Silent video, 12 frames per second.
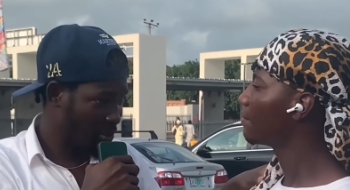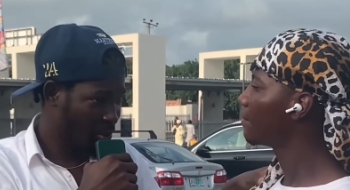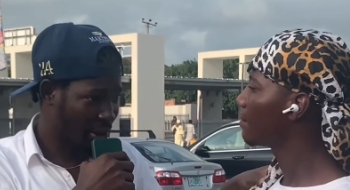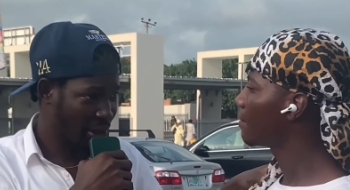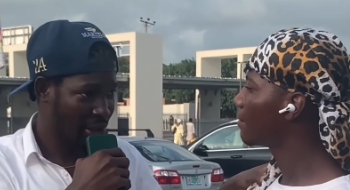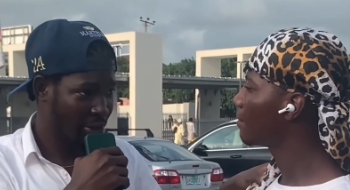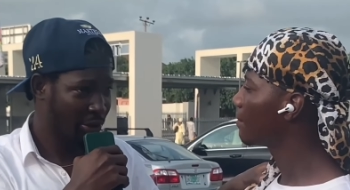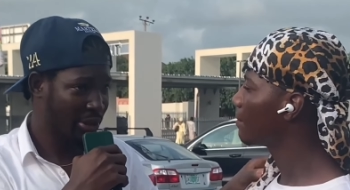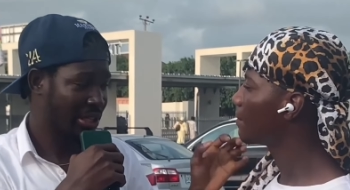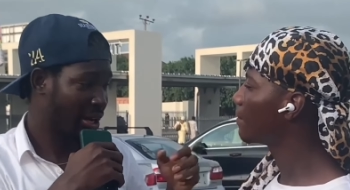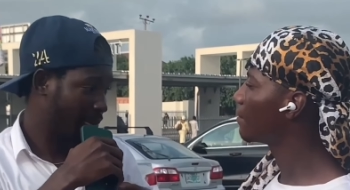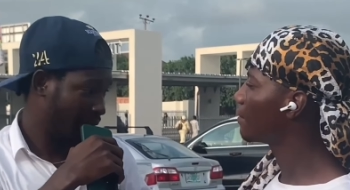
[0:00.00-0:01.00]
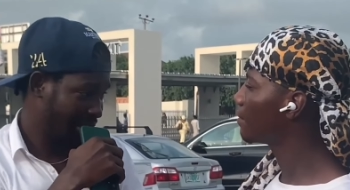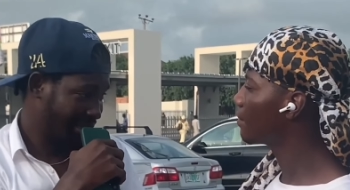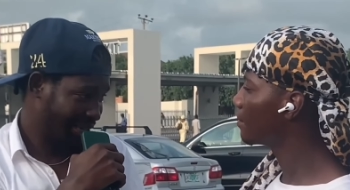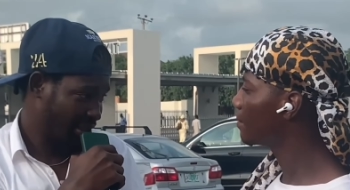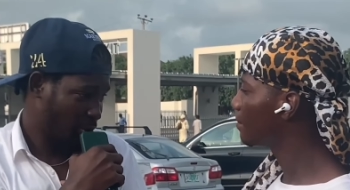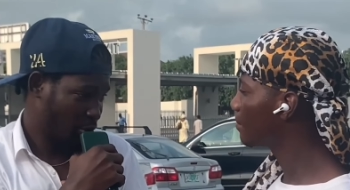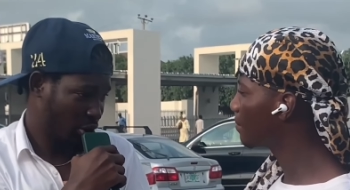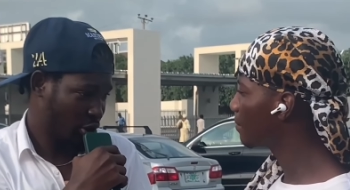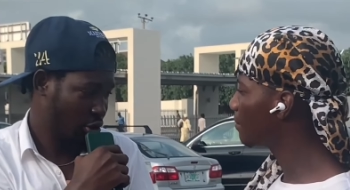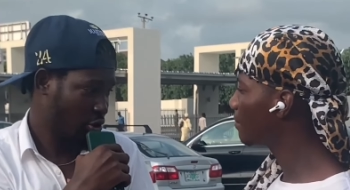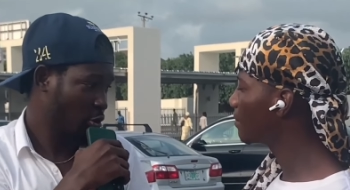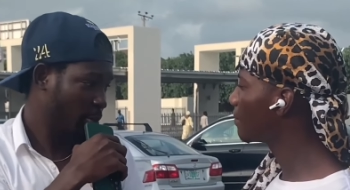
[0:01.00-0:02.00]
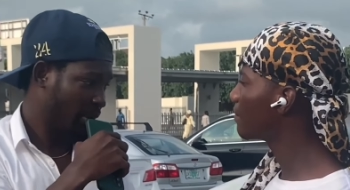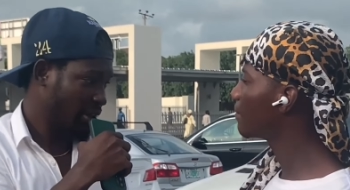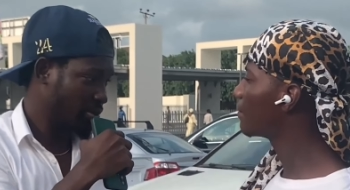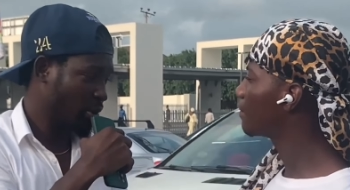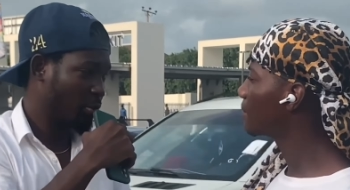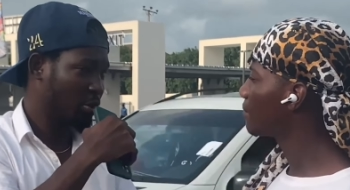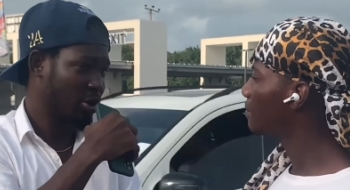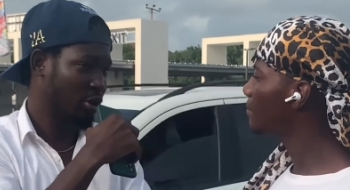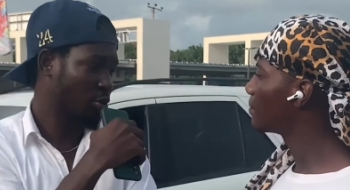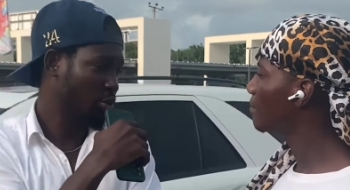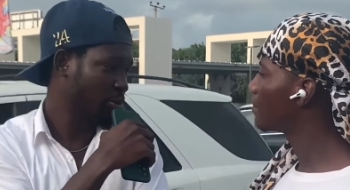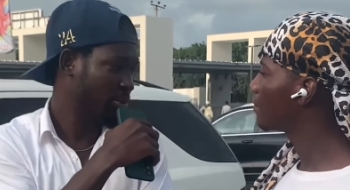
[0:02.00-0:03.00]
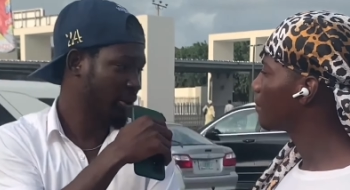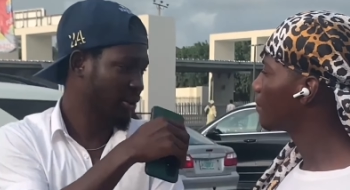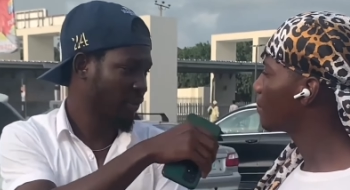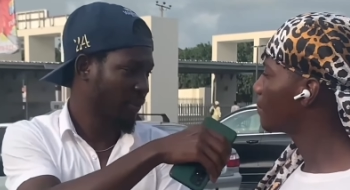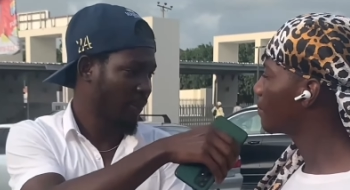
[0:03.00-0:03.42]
Speaker 1: people are in a race. I'm at the last position. You pass me. What position will you be?